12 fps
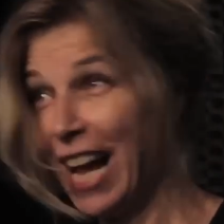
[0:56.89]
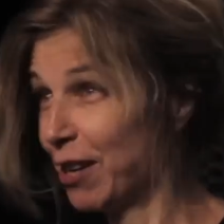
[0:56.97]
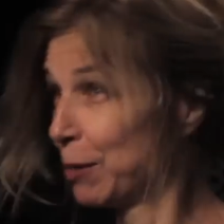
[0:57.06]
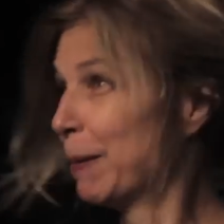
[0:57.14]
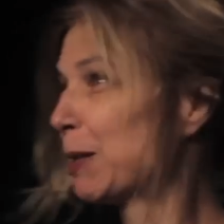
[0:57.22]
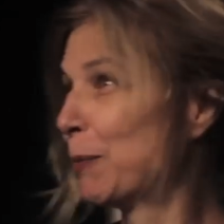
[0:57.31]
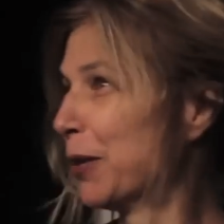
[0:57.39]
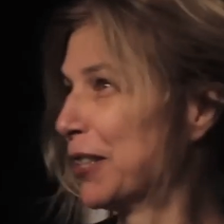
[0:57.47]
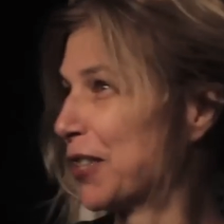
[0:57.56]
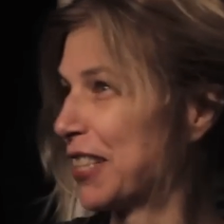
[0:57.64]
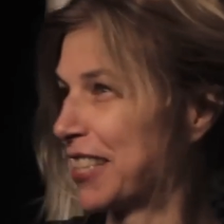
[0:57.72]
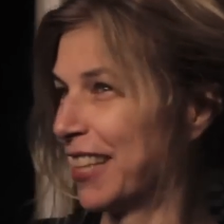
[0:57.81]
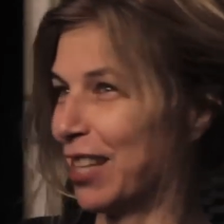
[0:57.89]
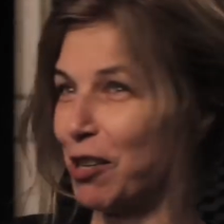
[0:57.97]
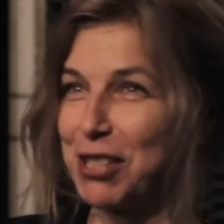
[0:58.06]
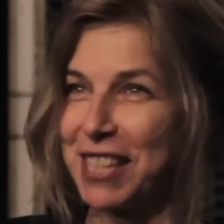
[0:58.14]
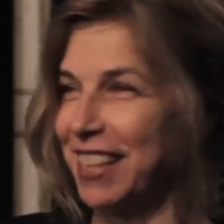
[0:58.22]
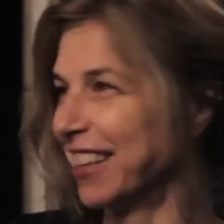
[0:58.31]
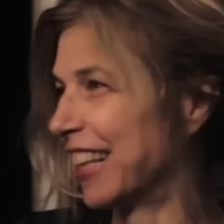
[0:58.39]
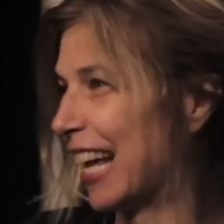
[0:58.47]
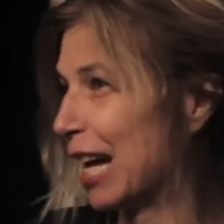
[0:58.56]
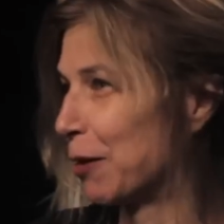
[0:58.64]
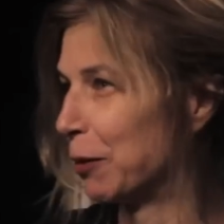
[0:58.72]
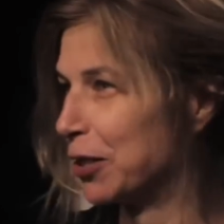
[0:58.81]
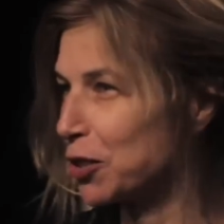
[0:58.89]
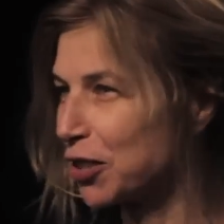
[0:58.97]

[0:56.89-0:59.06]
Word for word: I was much more interested in those than the language.